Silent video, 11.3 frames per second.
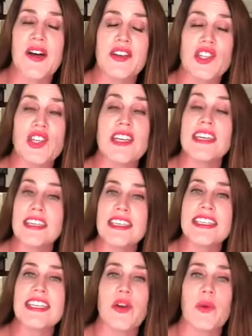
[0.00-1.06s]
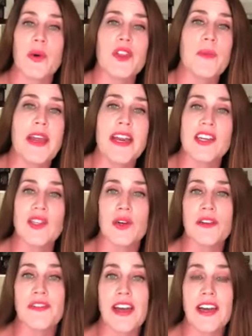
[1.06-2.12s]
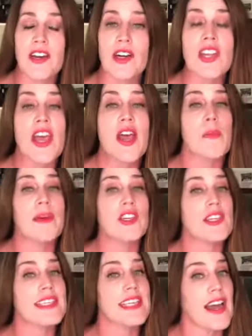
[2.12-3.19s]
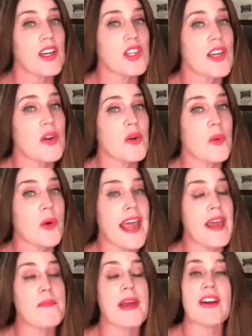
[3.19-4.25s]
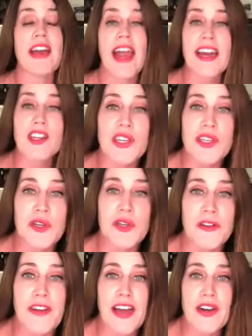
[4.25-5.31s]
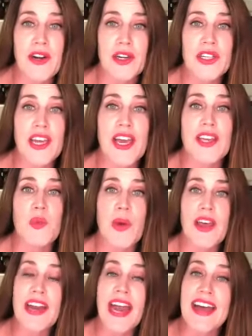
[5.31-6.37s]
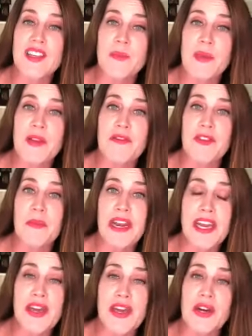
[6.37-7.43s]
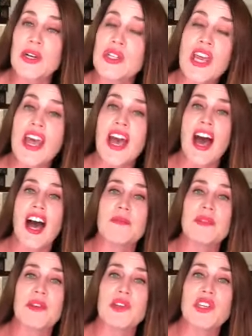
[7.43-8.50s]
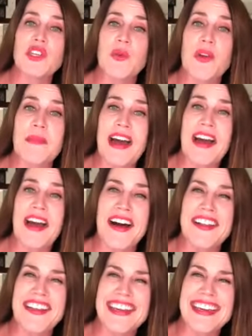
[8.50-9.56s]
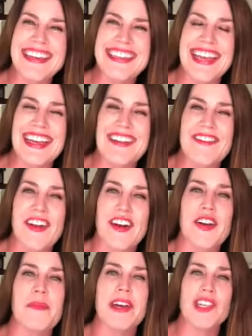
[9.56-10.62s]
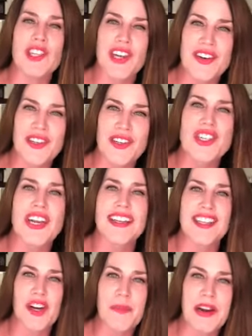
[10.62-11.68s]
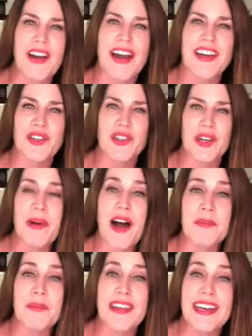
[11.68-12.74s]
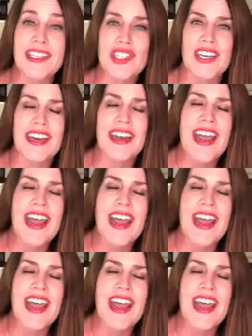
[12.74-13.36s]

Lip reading: she is an orthopedic certified nurse, but she's actually a bariatric certified nurse as well, and has been for many years. So she's one of my colleagues and very much understands our bariatric population.